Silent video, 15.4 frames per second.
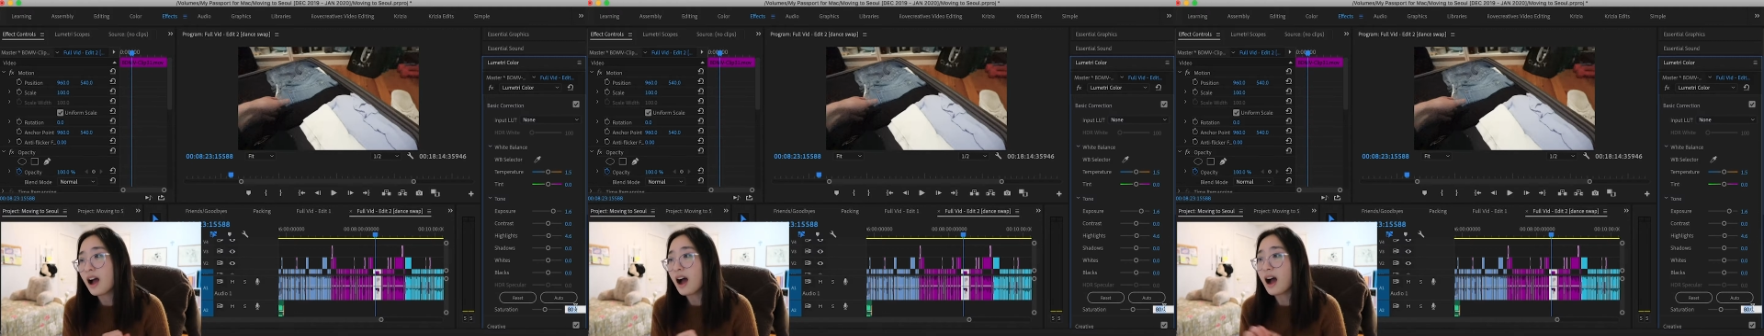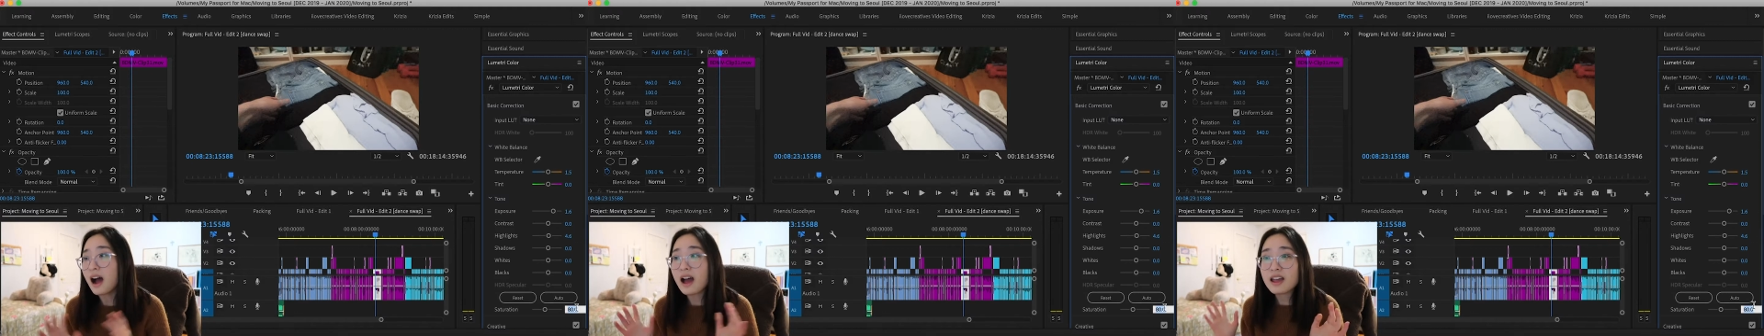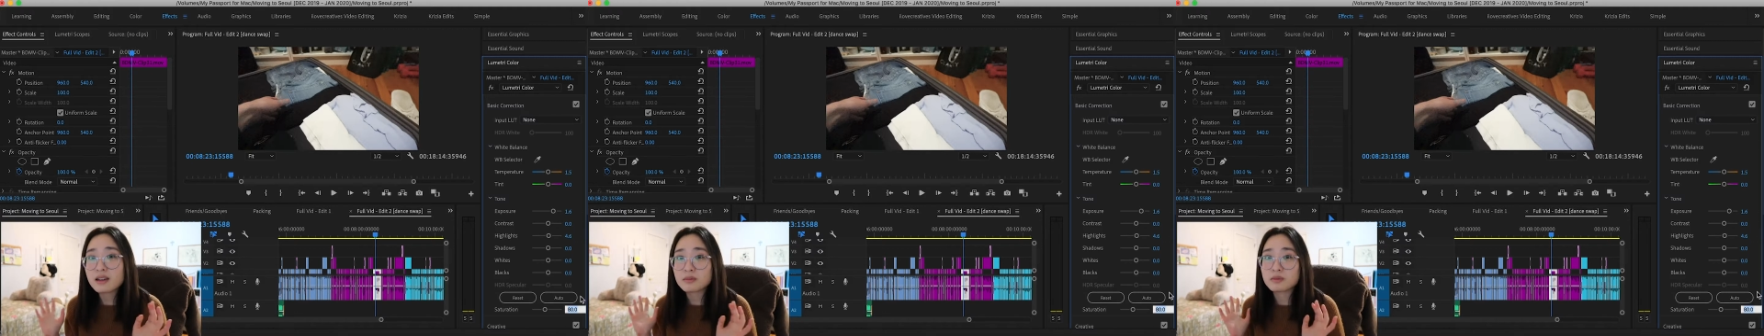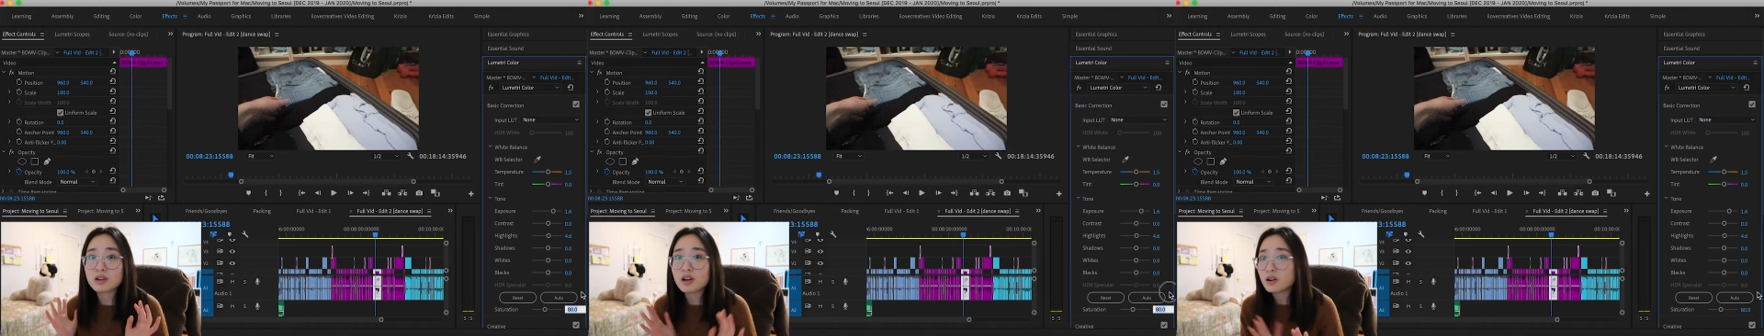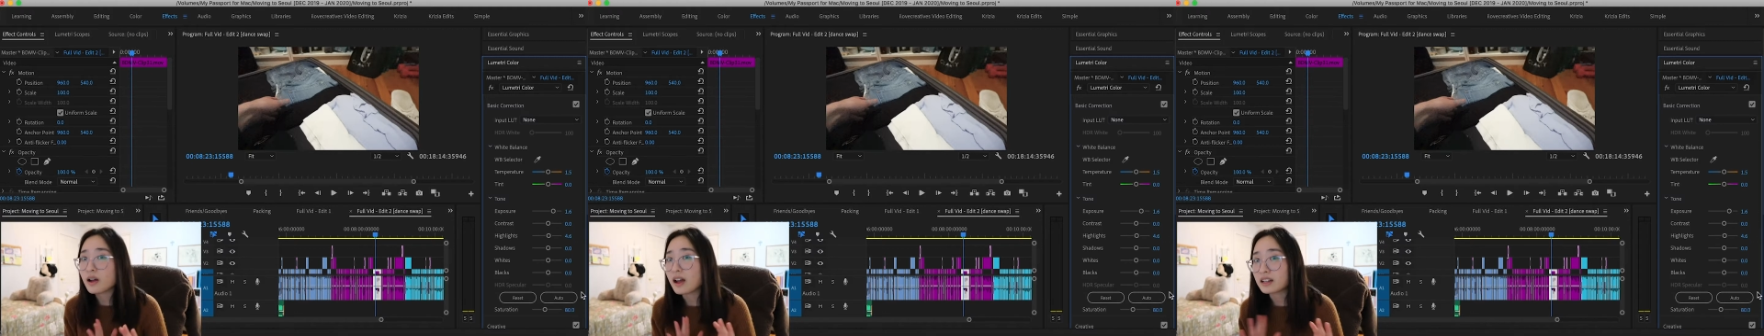I am
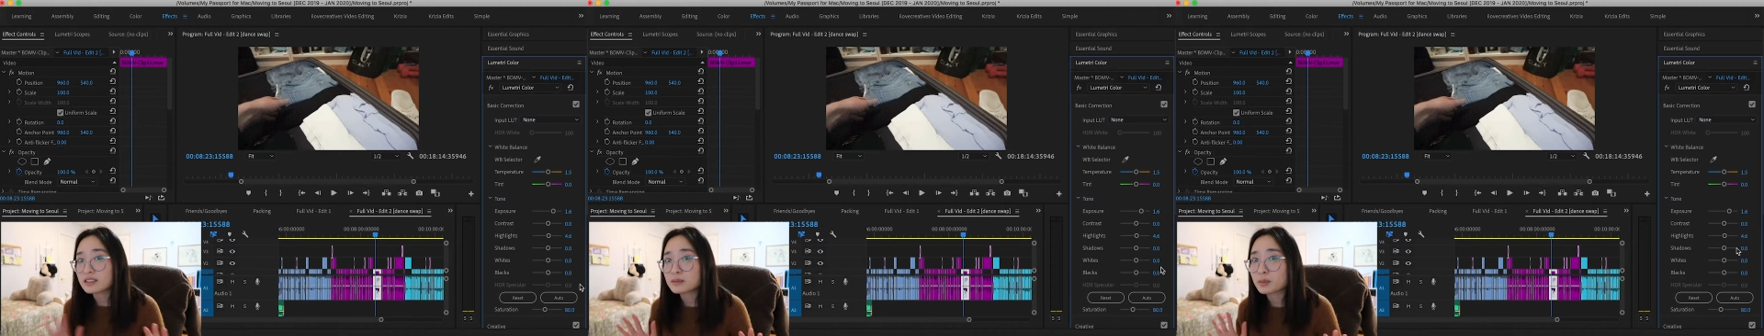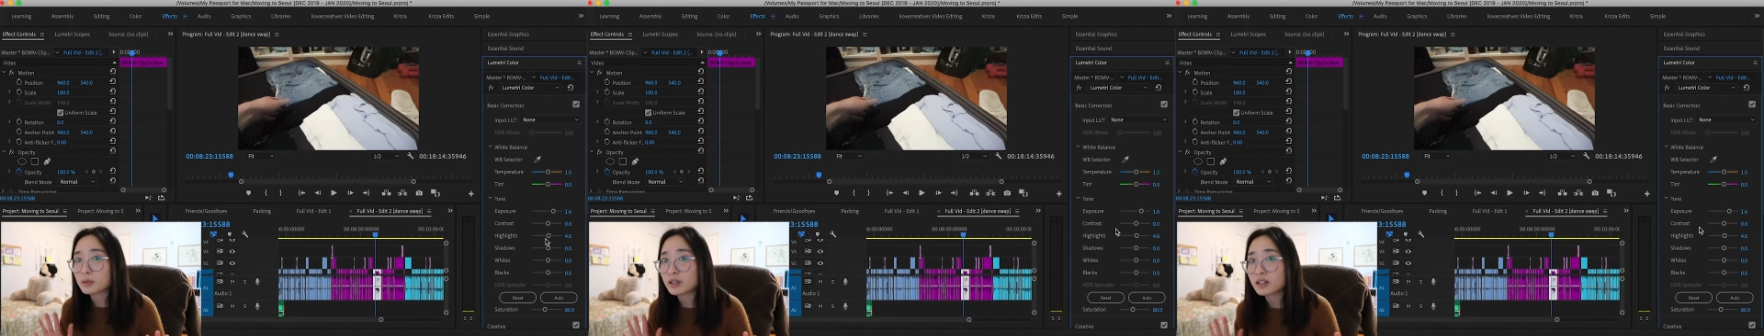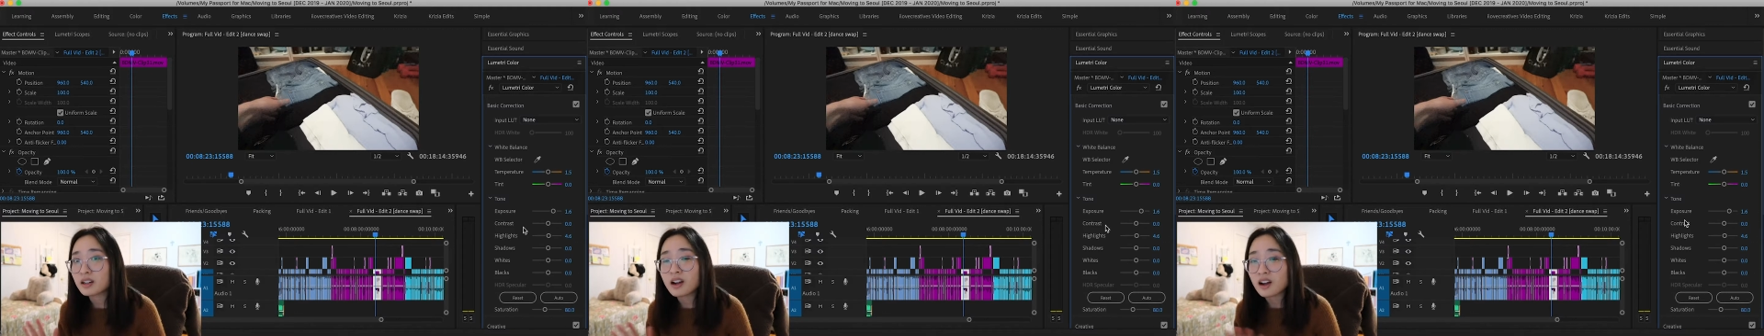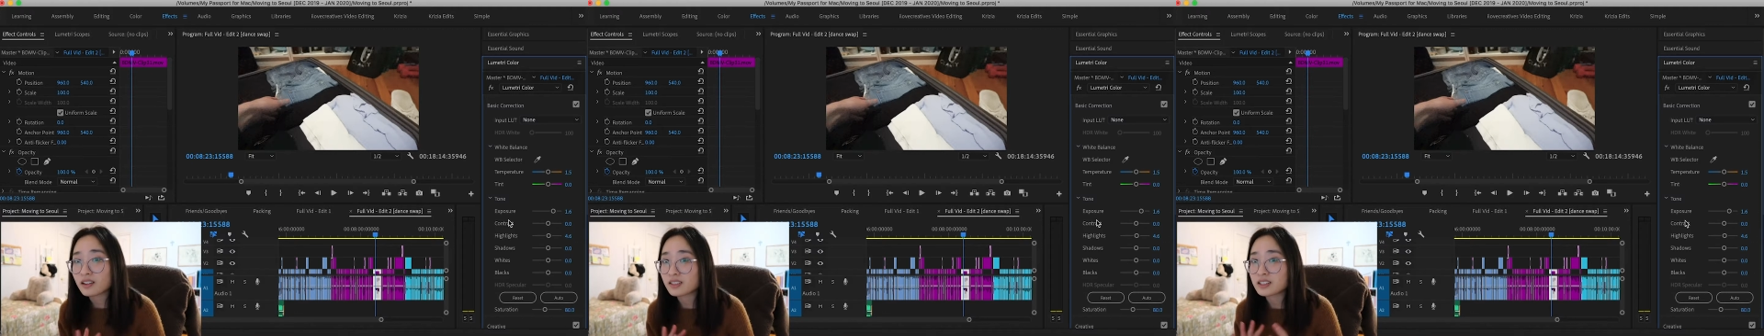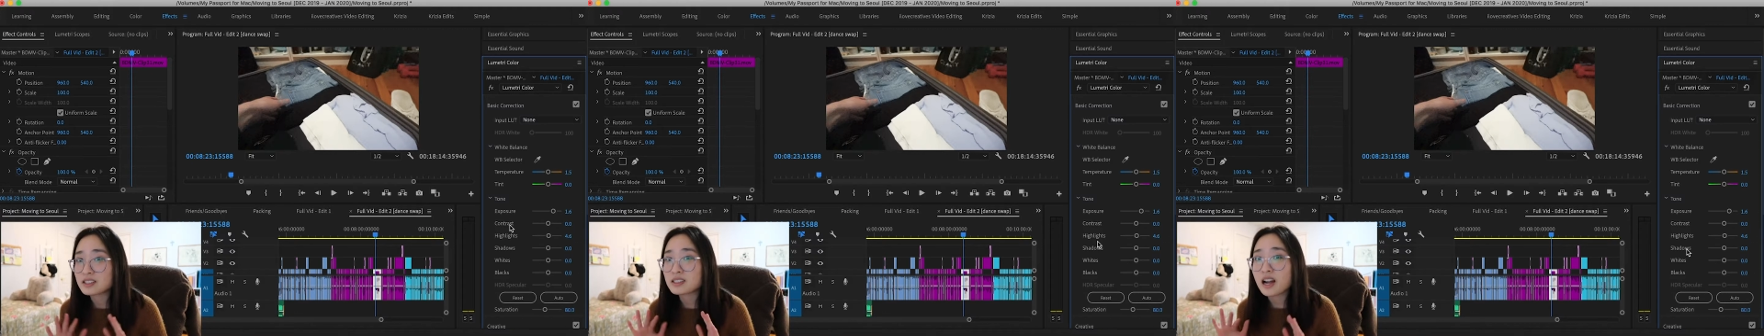no expert
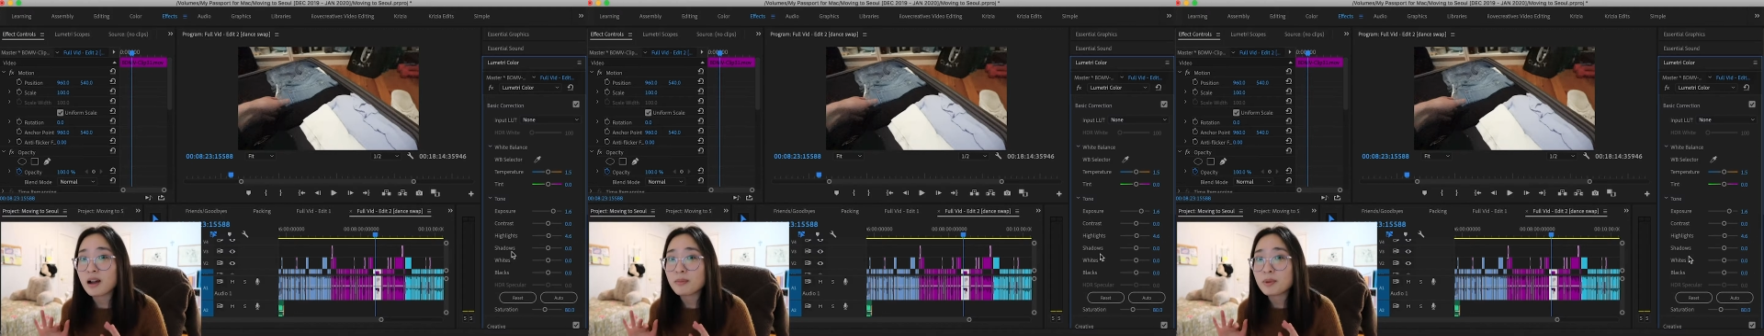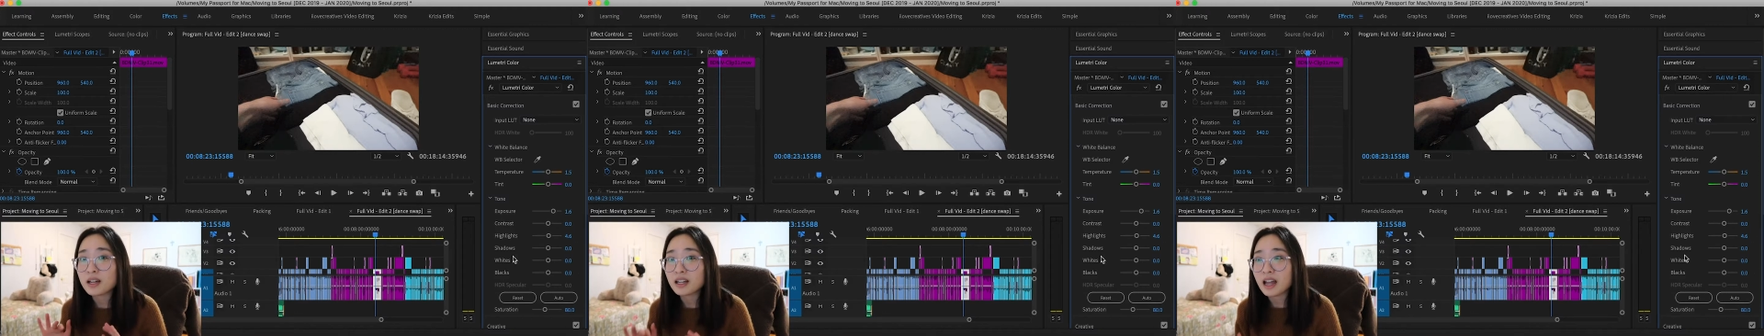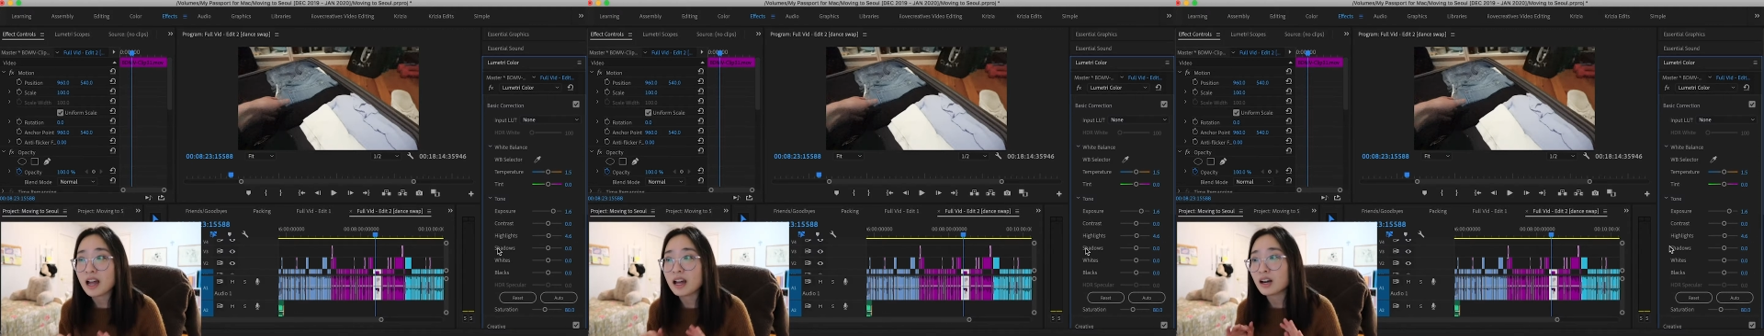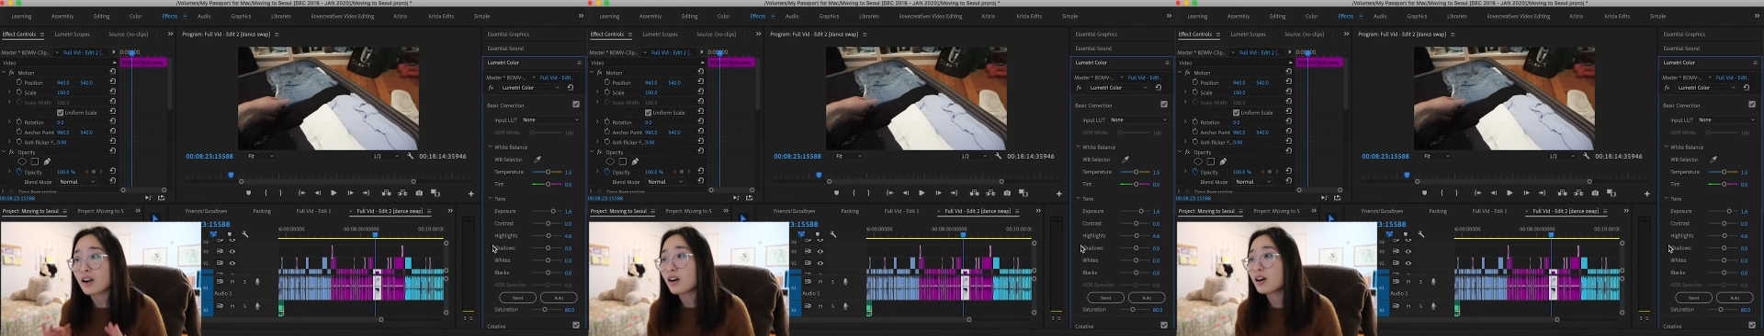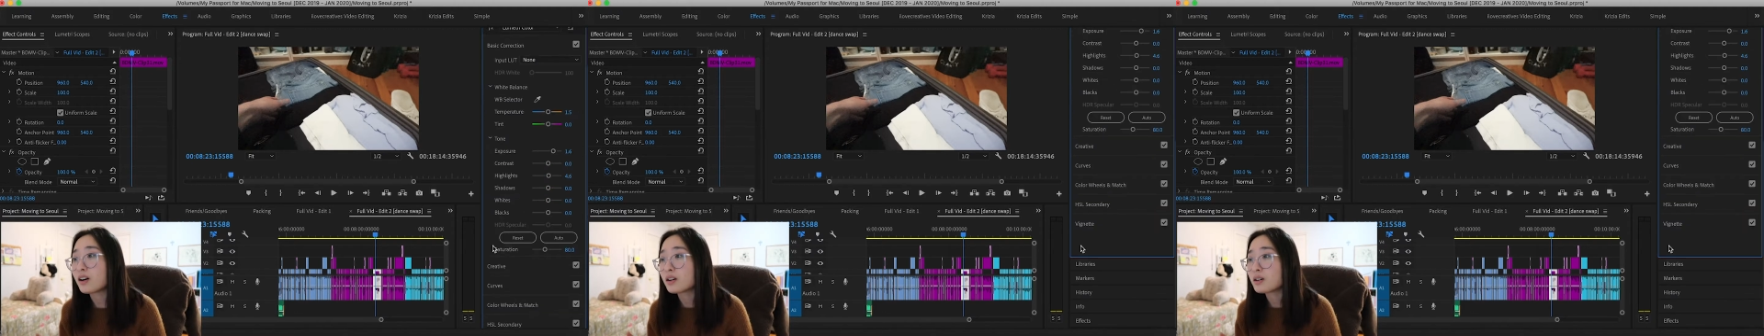on this topic at
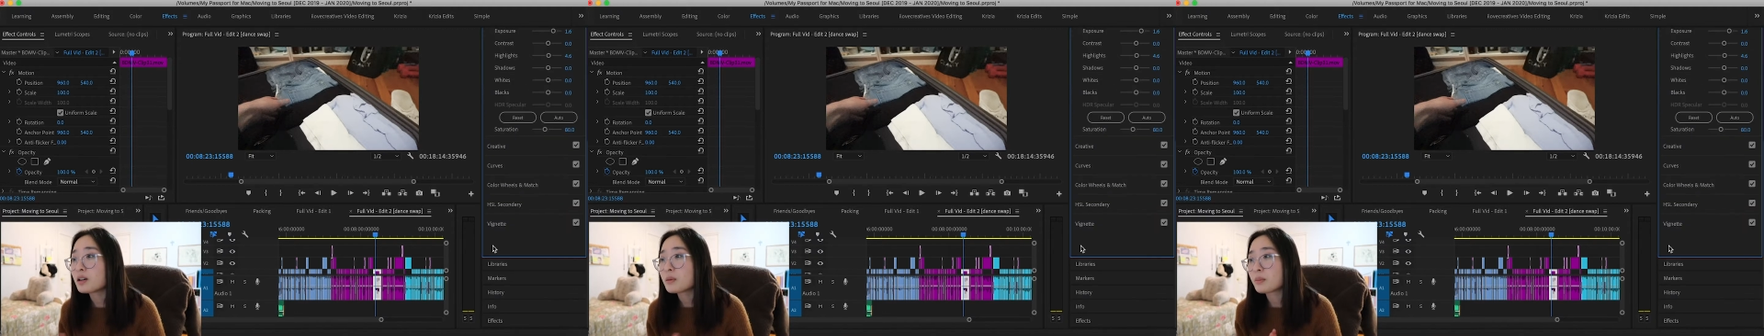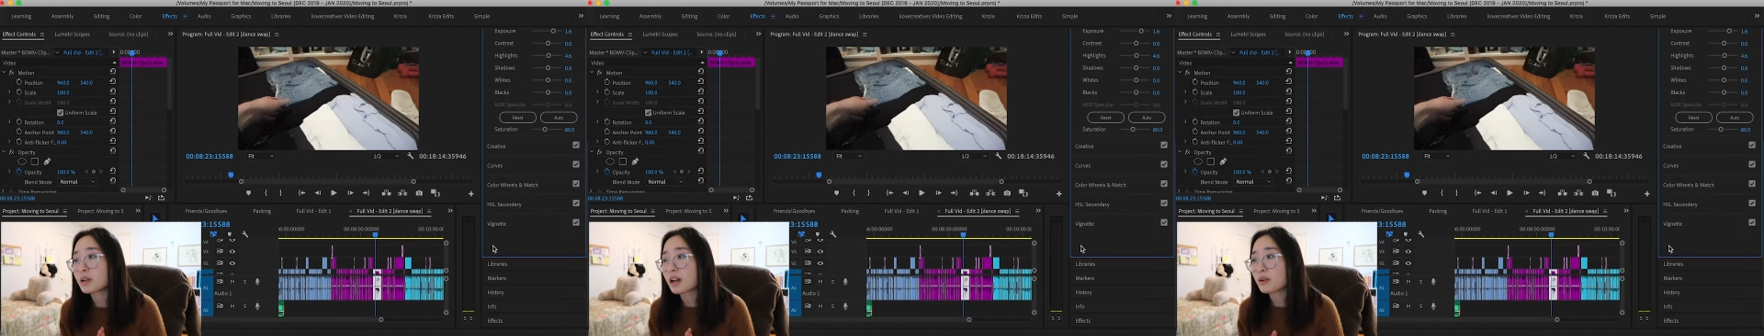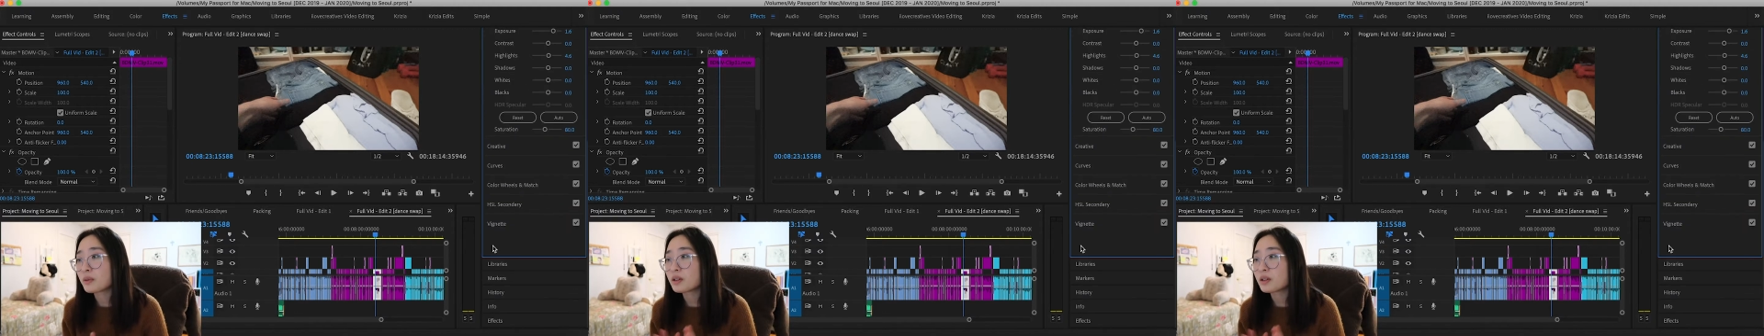all, but I